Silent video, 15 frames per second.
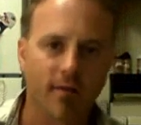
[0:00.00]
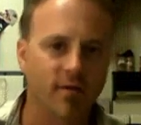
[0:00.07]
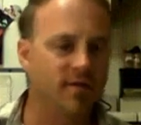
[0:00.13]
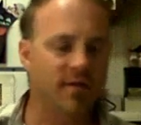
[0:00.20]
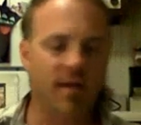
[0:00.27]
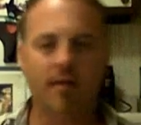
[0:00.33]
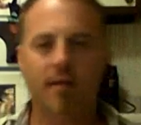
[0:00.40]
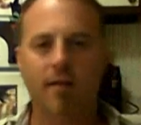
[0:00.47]

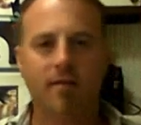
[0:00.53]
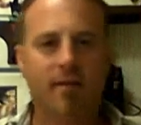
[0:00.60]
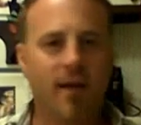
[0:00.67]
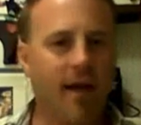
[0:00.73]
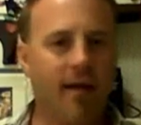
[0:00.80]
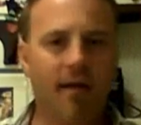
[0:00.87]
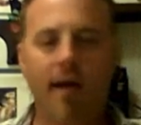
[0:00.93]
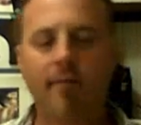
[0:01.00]
there's and
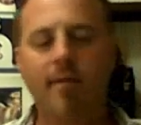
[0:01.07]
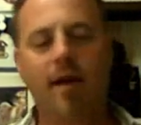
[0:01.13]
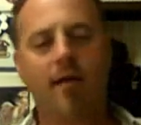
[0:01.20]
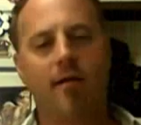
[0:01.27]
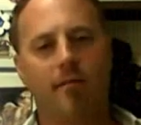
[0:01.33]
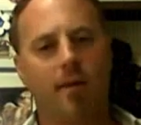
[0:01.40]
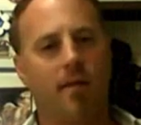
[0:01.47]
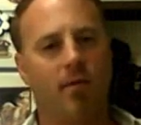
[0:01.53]
I mean
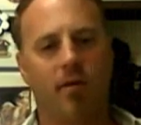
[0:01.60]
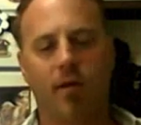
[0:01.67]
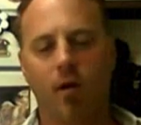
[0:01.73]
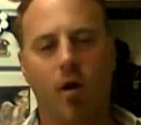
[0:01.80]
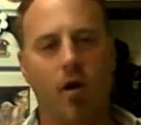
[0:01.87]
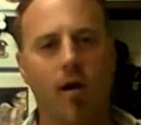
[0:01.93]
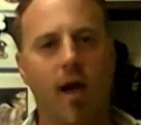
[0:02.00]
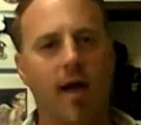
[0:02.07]
I remember
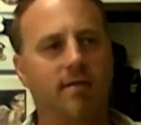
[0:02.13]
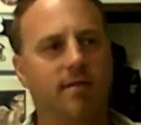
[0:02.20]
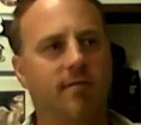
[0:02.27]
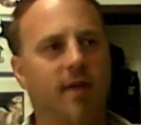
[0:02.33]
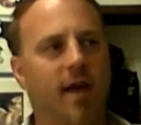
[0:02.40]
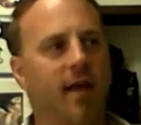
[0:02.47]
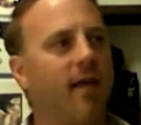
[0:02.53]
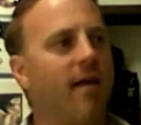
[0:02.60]
like all kinds
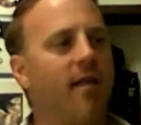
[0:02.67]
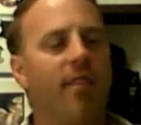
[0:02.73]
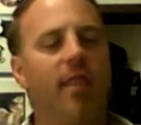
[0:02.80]
of like